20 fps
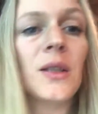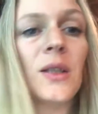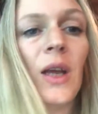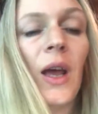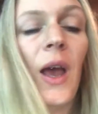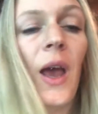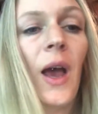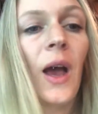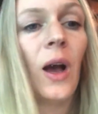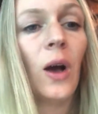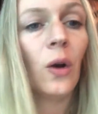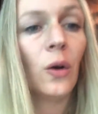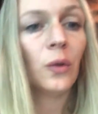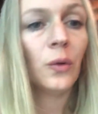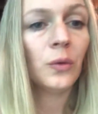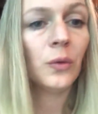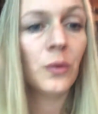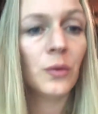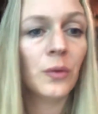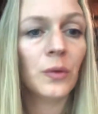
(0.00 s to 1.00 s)

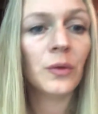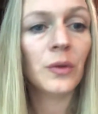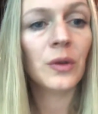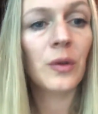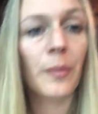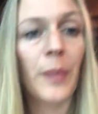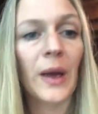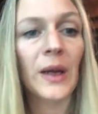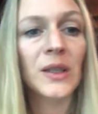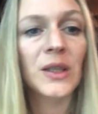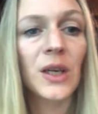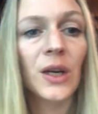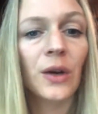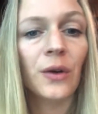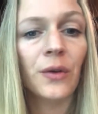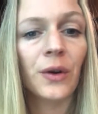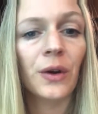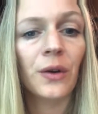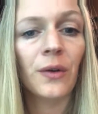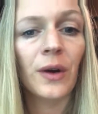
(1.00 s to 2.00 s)
how the
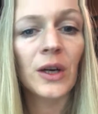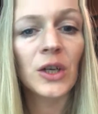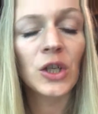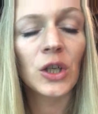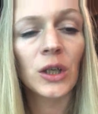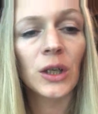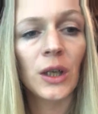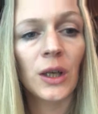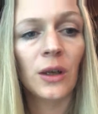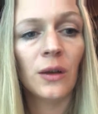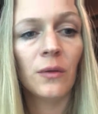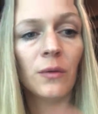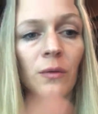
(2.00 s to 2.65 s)
bacteria actually,